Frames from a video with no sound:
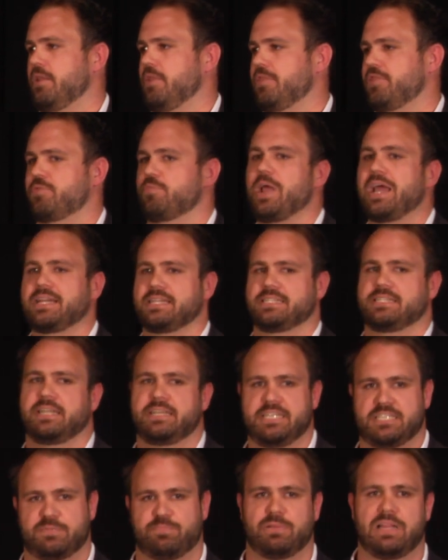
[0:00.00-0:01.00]
threats to
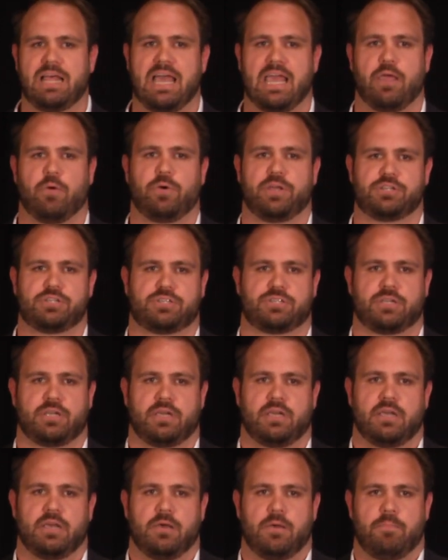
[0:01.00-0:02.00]
display, which
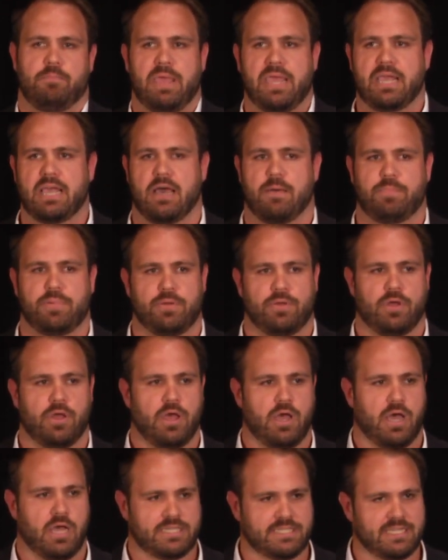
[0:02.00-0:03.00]
make up
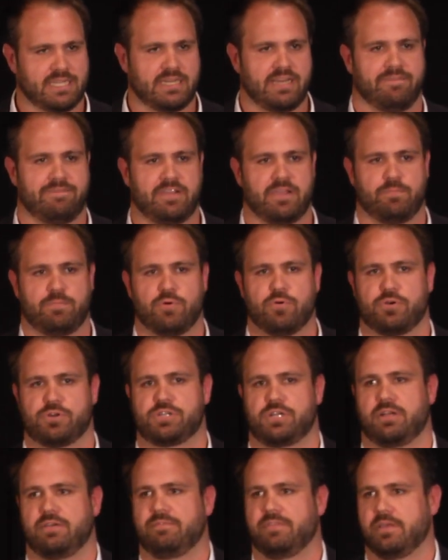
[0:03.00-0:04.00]
a significant
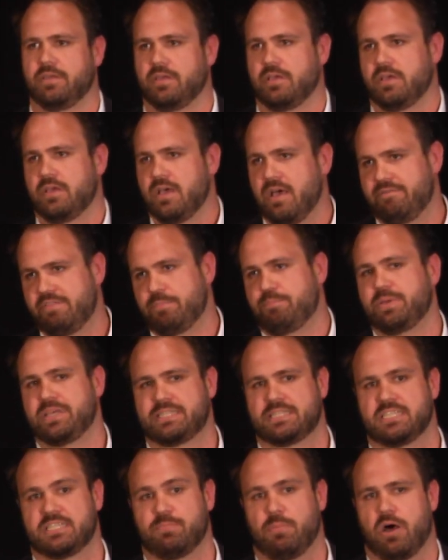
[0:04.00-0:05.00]
portion of the
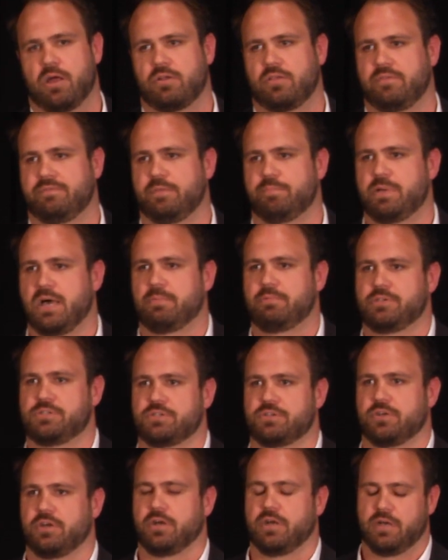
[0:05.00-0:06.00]
business model of the
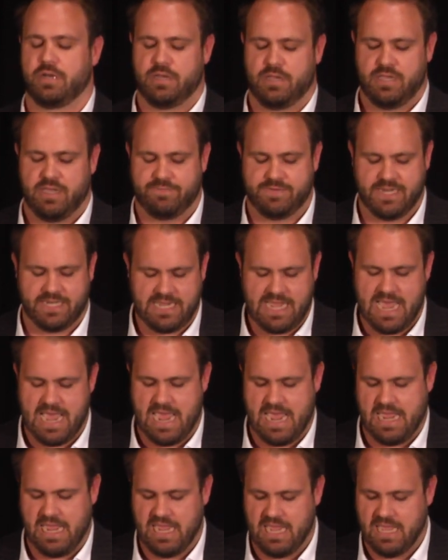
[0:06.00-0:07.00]
publisher of
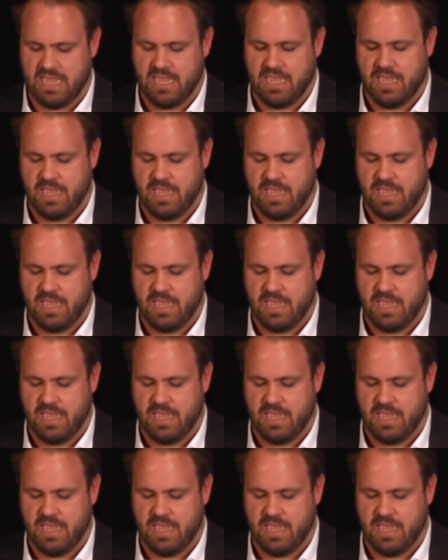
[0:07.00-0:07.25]
today.